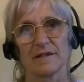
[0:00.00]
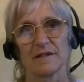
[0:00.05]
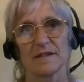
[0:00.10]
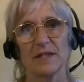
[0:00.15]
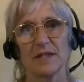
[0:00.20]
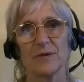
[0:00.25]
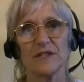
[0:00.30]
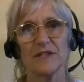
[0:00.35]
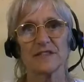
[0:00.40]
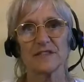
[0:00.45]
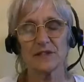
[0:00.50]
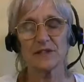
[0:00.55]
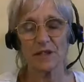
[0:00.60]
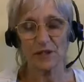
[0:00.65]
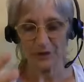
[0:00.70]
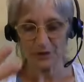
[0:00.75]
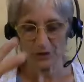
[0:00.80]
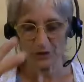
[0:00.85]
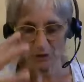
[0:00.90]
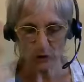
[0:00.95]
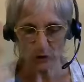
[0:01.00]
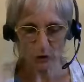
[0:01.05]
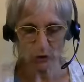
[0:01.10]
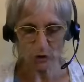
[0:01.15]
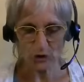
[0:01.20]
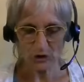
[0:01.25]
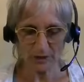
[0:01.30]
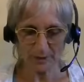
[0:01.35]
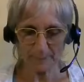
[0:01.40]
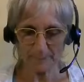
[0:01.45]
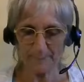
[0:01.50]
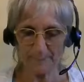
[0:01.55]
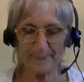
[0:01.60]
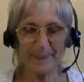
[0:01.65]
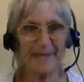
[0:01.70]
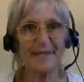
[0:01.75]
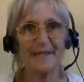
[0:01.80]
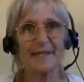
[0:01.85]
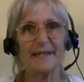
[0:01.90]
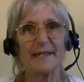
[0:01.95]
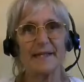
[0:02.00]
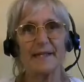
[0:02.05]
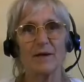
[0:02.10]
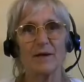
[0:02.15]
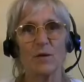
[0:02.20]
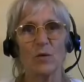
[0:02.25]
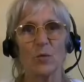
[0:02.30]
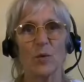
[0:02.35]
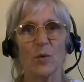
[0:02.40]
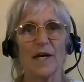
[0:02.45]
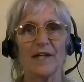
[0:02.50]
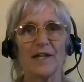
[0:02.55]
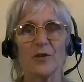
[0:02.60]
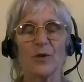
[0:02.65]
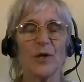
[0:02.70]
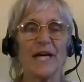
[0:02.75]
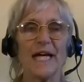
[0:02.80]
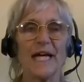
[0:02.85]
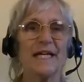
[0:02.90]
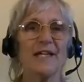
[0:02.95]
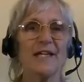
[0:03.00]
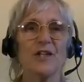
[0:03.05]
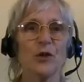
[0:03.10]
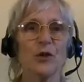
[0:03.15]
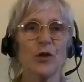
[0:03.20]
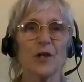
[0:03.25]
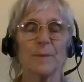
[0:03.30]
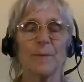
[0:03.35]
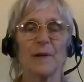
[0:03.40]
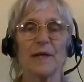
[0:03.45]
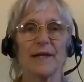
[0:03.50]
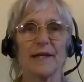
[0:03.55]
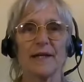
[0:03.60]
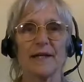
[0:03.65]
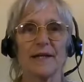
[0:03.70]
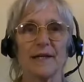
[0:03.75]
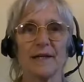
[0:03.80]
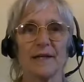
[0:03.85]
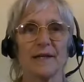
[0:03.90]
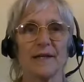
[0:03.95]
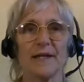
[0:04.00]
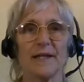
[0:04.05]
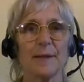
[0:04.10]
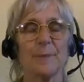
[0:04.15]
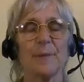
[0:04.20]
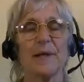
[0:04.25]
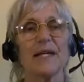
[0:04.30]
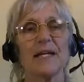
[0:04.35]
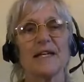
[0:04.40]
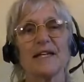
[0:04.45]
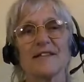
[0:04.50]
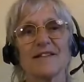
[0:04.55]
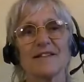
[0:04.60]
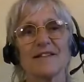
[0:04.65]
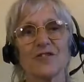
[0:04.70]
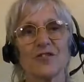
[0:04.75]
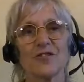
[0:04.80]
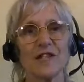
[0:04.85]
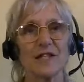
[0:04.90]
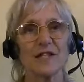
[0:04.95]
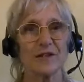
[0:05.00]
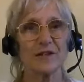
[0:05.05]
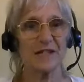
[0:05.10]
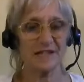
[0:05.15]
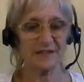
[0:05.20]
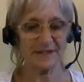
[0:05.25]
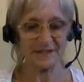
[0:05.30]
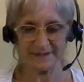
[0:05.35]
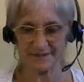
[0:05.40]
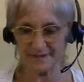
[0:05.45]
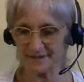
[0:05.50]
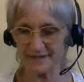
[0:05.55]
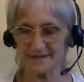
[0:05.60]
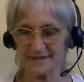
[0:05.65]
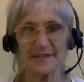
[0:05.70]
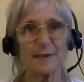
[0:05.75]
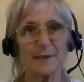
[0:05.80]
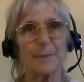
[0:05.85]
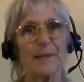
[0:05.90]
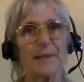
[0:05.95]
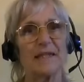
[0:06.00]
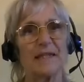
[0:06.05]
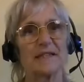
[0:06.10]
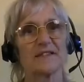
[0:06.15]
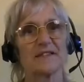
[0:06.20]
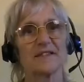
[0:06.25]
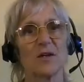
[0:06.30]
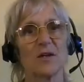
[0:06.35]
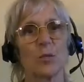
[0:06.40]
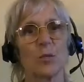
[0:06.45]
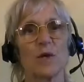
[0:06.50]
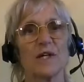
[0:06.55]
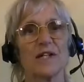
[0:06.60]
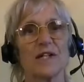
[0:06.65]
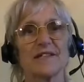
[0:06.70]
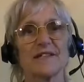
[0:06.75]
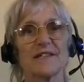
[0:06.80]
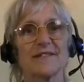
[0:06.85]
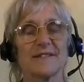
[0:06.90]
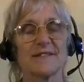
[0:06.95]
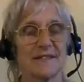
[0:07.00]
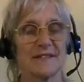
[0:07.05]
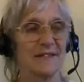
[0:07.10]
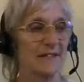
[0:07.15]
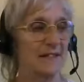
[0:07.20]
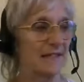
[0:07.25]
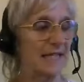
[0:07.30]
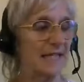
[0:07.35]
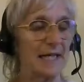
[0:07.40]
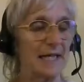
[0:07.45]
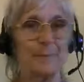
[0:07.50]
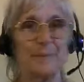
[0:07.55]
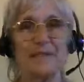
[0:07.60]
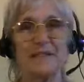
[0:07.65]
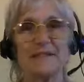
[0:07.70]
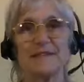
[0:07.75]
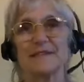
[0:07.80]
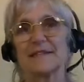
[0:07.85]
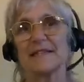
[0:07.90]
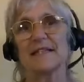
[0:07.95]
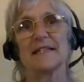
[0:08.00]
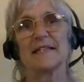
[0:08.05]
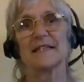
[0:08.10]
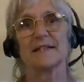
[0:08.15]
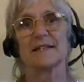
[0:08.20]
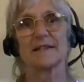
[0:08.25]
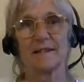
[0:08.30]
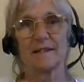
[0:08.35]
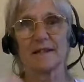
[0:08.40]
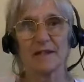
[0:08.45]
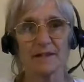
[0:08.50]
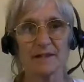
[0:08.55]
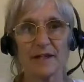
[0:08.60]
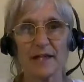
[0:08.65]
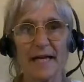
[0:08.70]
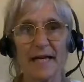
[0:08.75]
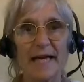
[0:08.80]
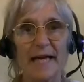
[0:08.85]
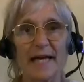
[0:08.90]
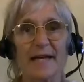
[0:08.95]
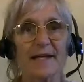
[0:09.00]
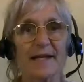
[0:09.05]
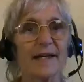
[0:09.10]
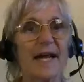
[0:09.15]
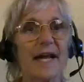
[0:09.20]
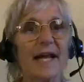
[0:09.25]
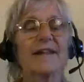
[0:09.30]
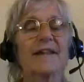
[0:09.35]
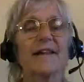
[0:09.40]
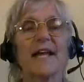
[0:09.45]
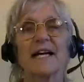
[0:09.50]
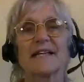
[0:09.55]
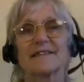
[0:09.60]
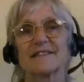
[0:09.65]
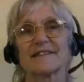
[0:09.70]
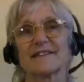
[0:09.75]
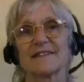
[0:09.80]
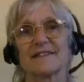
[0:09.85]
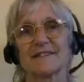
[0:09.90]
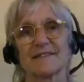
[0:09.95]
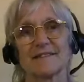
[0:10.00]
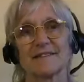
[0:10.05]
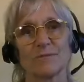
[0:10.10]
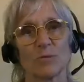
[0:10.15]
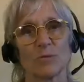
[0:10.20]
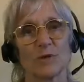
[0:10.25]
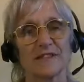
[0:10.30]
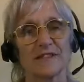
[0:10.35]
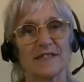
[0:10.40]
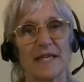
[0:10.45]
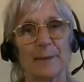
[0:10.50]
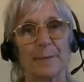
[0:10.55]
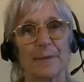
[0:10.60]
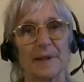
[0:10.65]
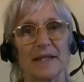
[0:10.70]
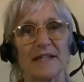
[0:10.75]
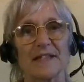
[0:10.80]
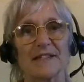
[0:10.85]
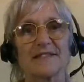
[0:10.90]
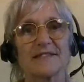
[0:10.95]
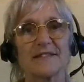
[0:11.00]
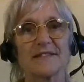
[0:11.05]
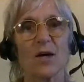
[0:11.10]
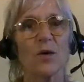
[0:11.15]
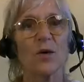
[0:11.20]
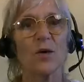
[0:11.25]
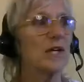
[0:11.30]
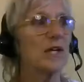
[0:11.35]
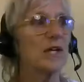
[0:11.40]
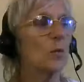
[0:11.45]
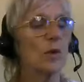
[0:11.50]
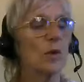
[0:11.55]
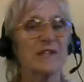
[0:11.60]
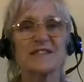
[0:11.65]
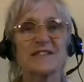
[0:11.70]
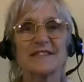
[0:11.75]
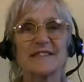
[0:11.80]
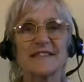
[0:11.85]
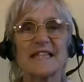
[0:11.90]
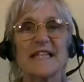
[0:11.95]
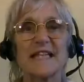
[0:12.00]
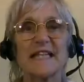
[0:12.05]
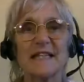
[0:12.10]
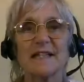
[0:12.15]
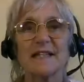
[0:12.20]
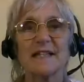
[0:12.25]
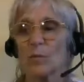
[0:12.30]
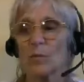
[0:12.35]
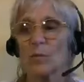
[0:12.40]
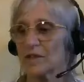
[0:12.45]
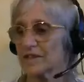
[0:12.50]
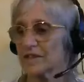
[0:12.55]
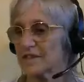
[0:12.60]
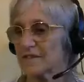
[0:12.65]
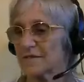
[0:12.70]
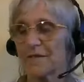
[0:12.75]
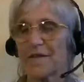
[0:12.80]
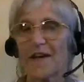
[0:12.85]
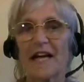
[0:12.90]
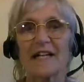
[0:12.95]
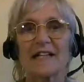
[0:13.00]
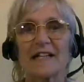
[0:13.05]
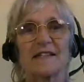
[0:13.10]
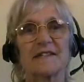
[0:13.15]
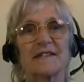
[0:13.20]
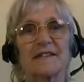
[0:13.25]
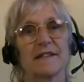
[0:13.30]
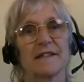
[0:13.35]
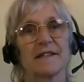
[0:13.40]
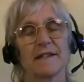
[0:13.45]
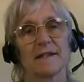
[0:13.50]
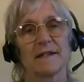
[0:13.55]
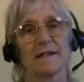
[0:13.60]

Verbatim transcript: so it's not your body where you in your body. The body isn't real. It's it's an appearance. So what is that can be seeing ahead, then that's what's happening. It's only what's seen, what's felt.